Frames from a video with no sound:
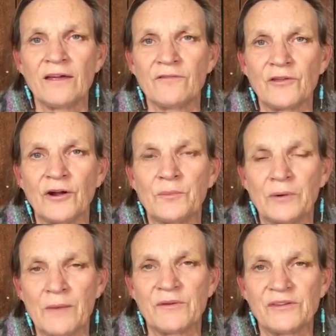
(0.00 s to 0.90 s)
their
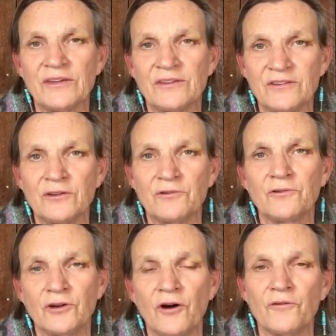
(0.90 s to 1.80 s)
premise is you
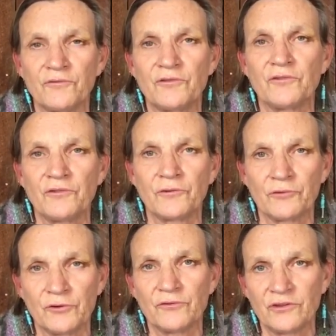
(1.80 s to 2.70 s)
go to the
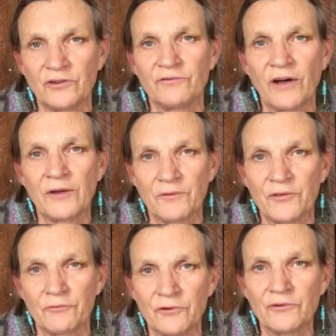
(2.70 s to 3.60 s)
root. You find what
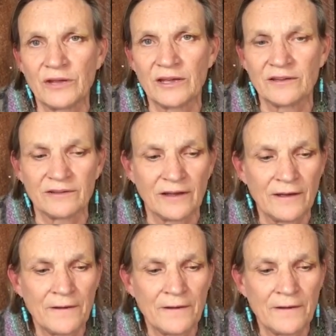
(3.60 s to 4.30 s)
the root is.